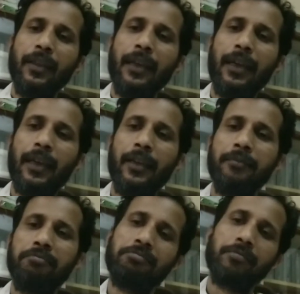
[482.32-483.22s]

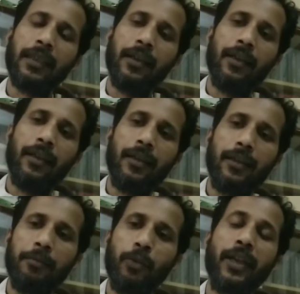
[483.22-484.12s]
and
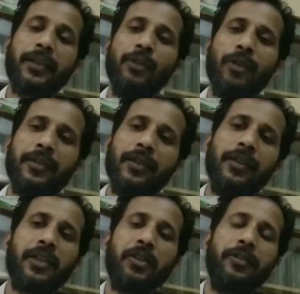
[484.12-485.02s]
monarchy was
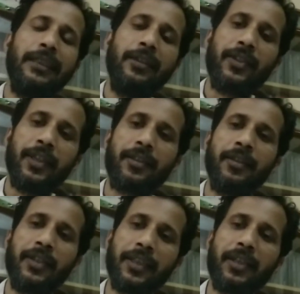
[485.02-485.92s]
restored in
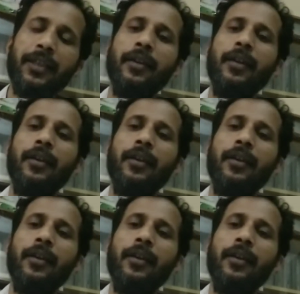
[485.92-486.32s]
1660